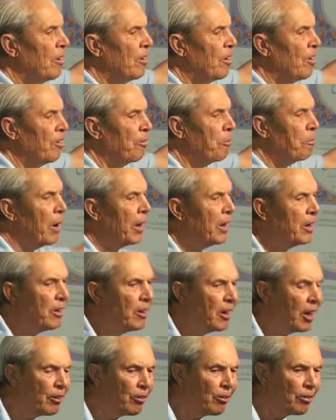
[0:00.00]
is made
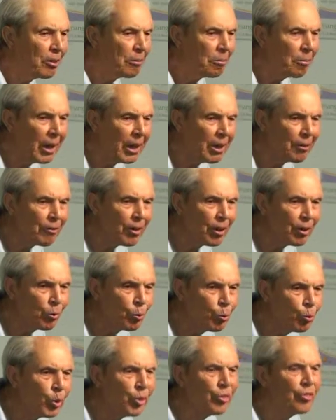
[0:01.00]
known the
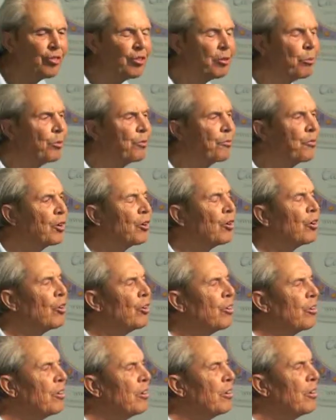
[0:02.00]
manifold wisdom of God.